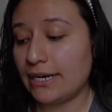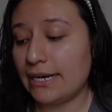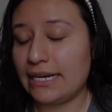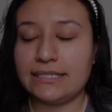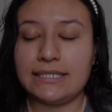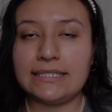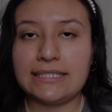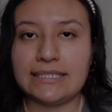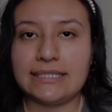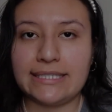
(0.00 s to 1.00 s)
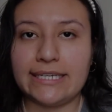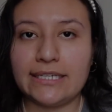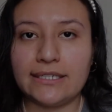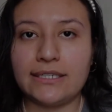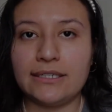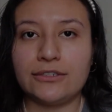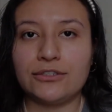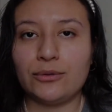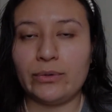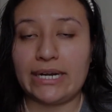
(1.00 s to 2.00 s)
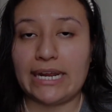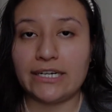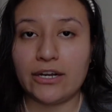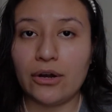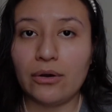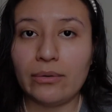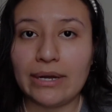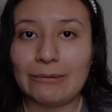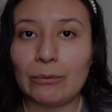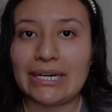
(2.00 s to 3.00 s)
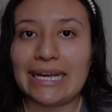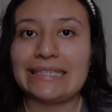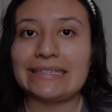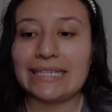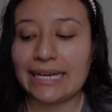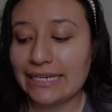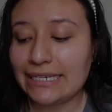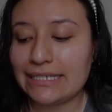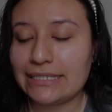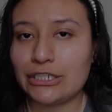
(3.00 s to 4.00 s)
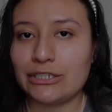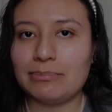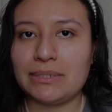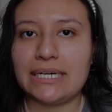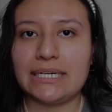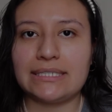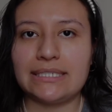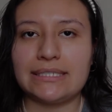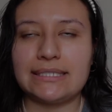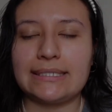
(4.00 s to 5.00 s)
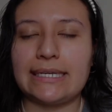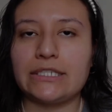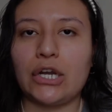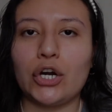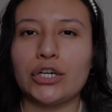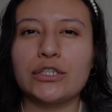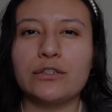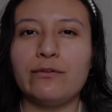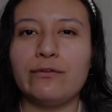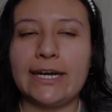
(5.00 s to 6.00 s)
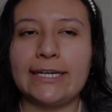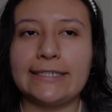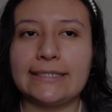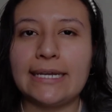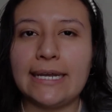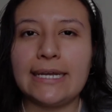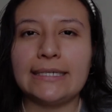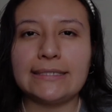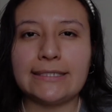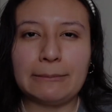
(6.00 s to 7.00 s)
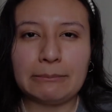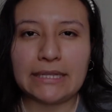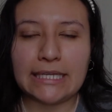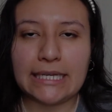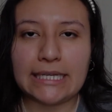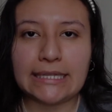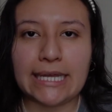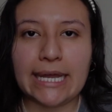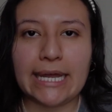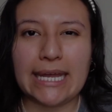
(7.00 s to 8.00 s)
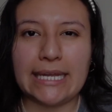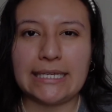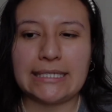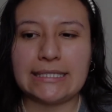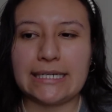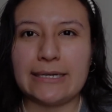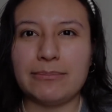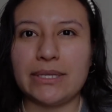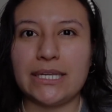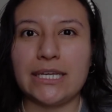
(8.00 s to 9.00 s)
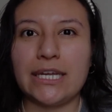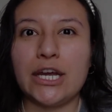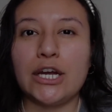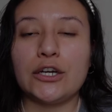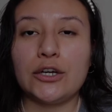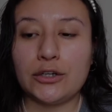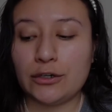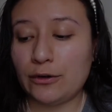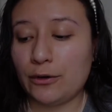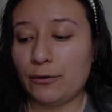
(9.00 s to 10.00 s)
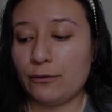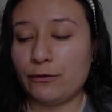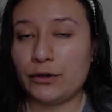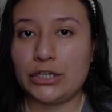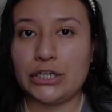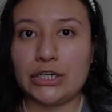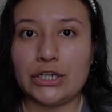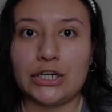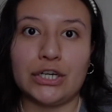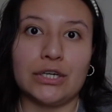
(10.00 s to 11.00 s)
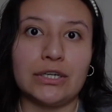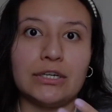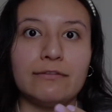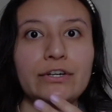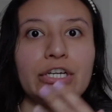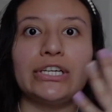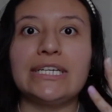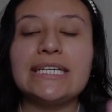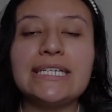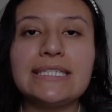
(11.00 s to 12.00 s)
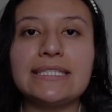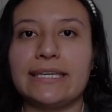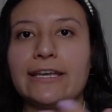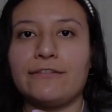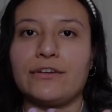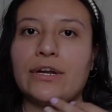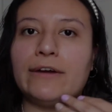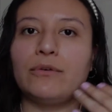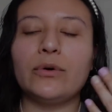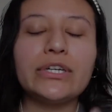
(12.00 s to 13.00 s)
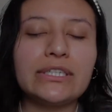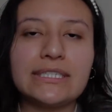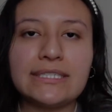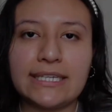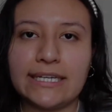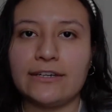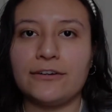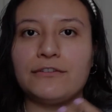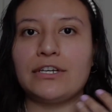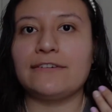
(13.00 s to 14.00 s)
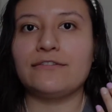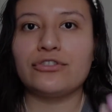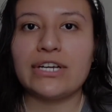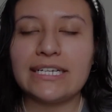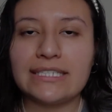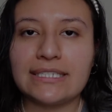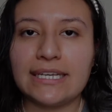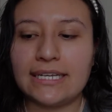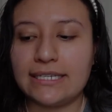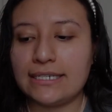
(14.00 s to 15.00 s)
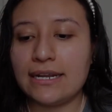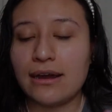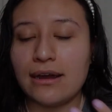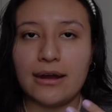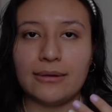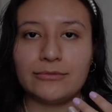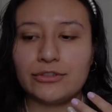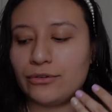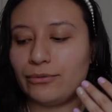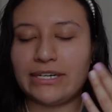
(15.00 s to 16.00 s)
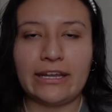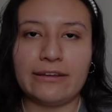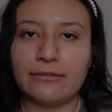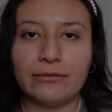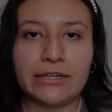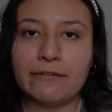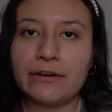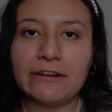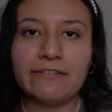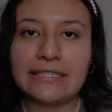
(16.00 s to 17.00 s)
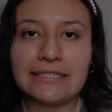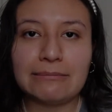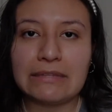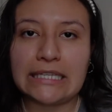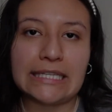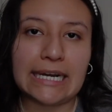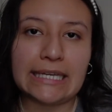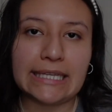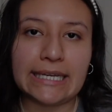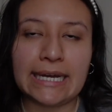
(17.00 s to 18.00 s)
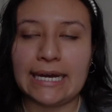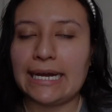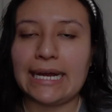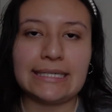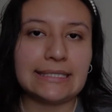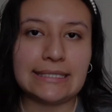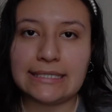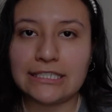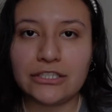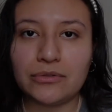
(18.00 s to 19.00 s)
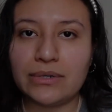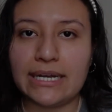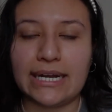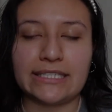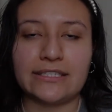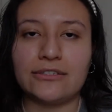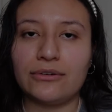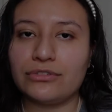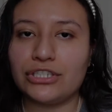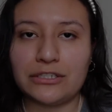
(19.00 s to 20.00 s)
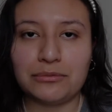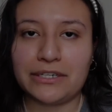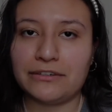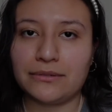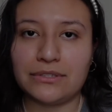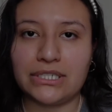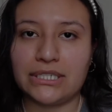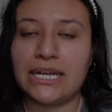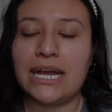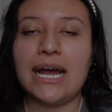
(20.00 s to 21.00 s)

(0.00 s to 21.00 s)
I tend to stick to what I know and what I like, just because it's hard to find something that is gonna be good for your needs, like if you have oily skin or if you have dry skin. So whenever I find something that I like, I stick to it. I don't change my routine.